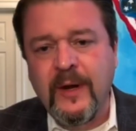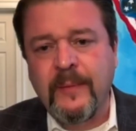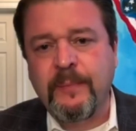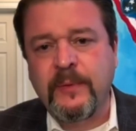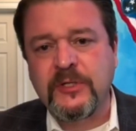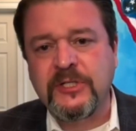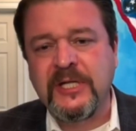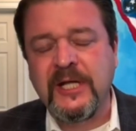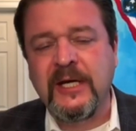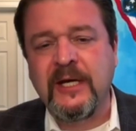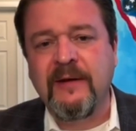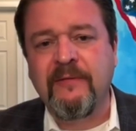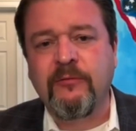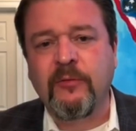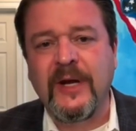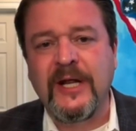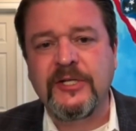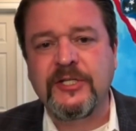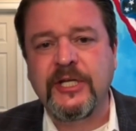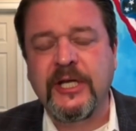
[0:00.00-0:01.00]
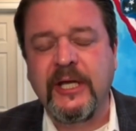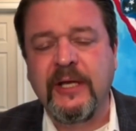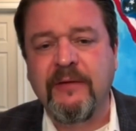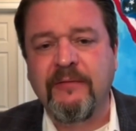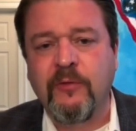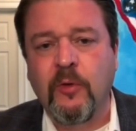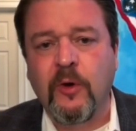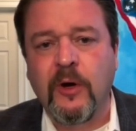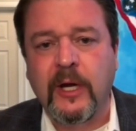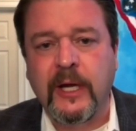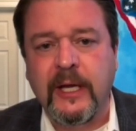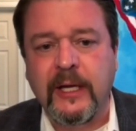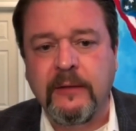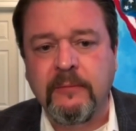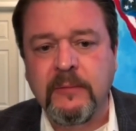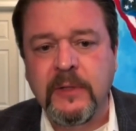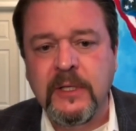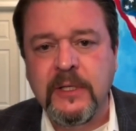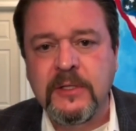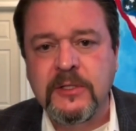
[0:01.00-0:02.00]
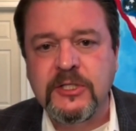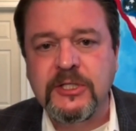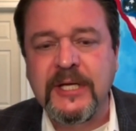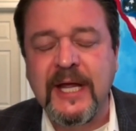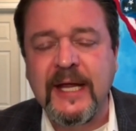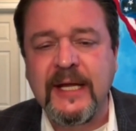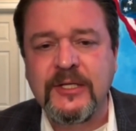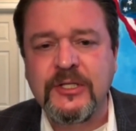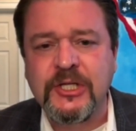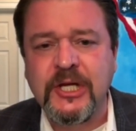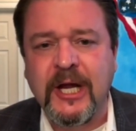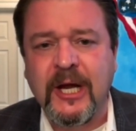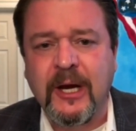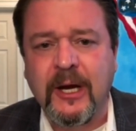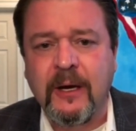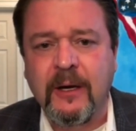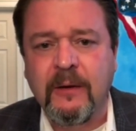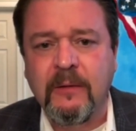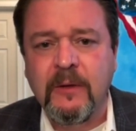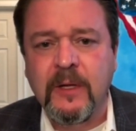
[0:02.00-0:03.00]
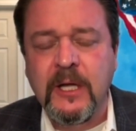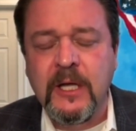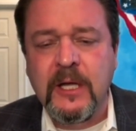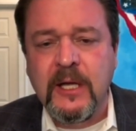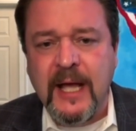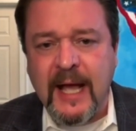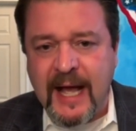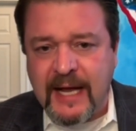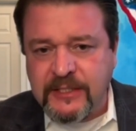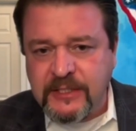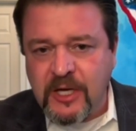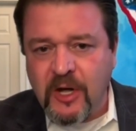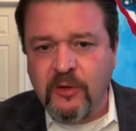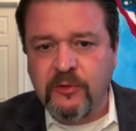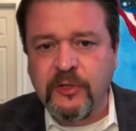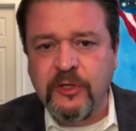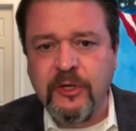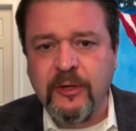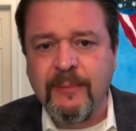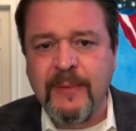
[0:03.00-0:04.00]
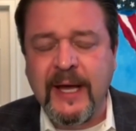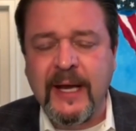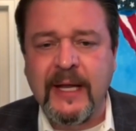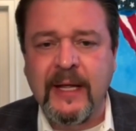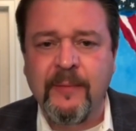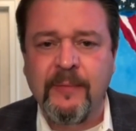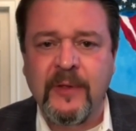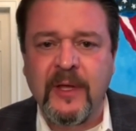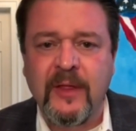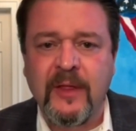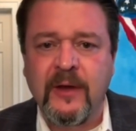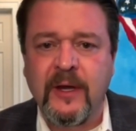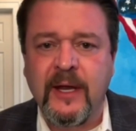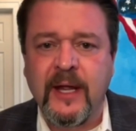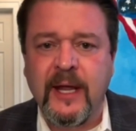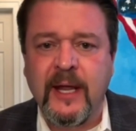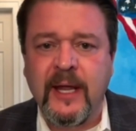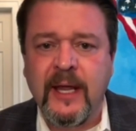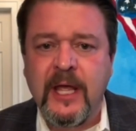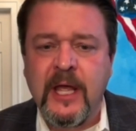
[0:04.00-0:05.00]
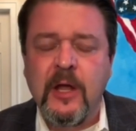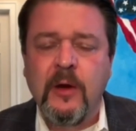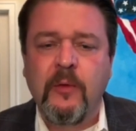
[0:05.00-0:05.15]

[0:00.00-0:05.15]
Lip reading: Representative Reschke, Oregon, state chair. I talked to you about him the other day.